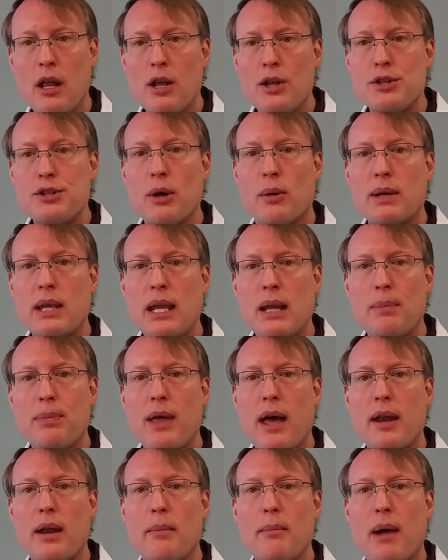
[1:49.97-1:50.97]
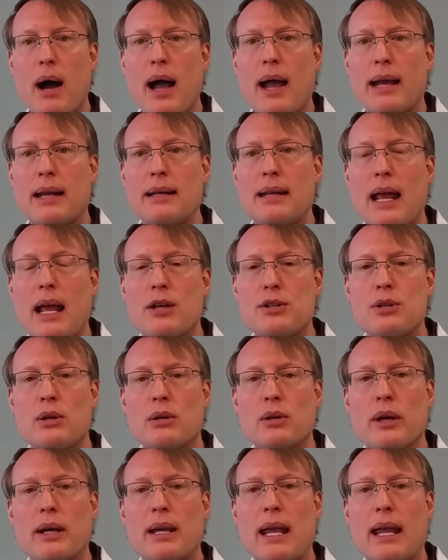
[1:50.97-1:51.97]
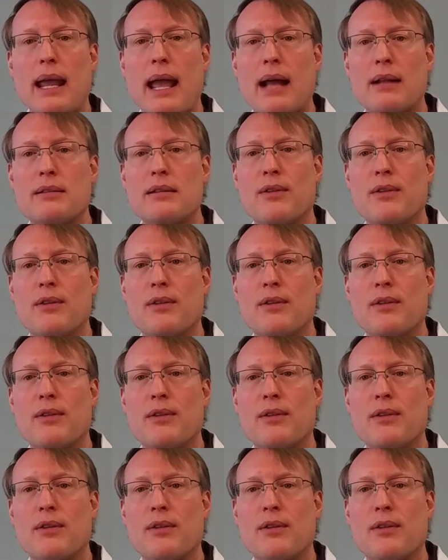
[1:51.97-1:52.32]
So keep that in mind as you're looking at